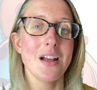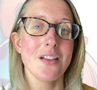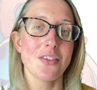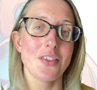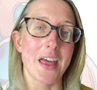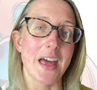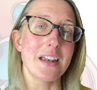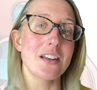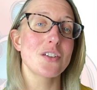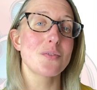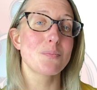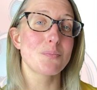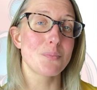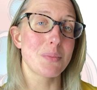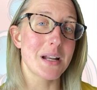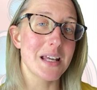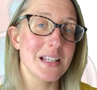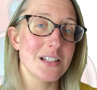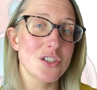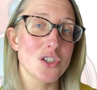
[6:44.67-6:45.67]
then
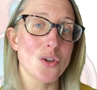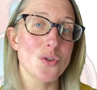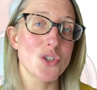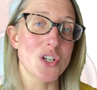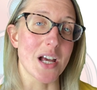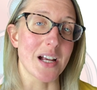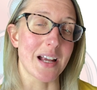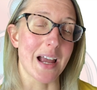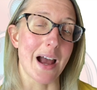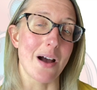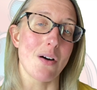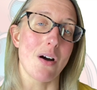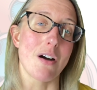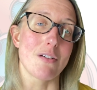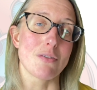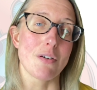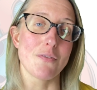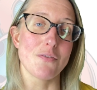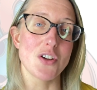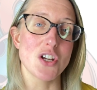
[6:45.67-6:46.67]
please do check out our
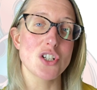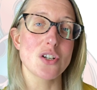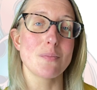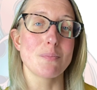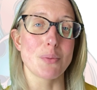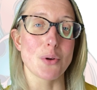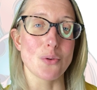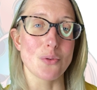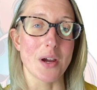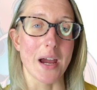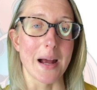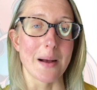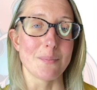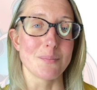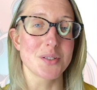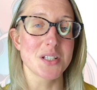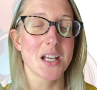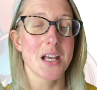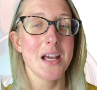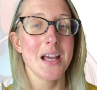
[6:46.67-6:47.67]
revision boot
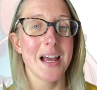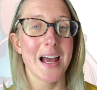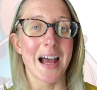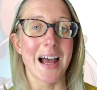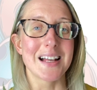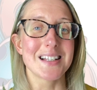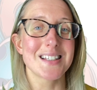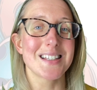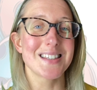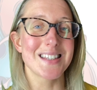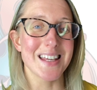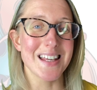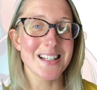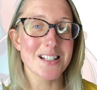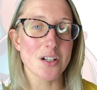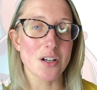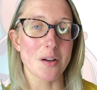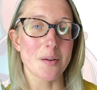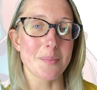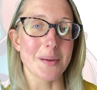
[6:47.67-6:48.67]
camps, as these
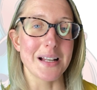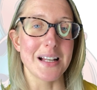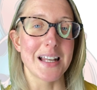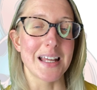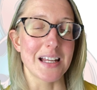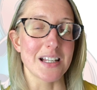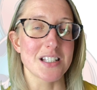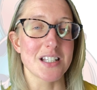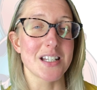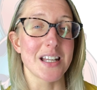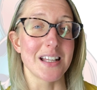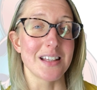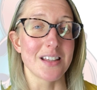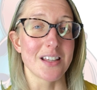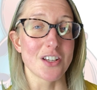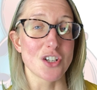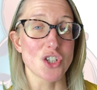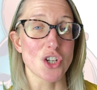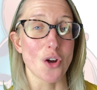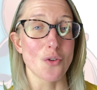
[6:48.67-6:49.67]
are going to be linked in
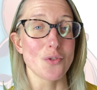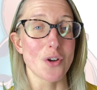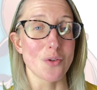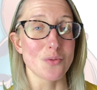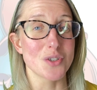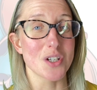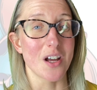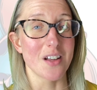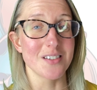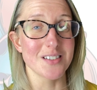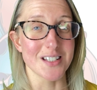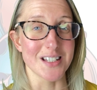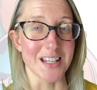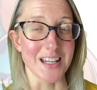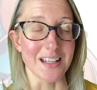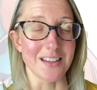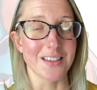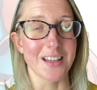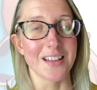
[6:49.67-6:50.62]
the show notes underneath.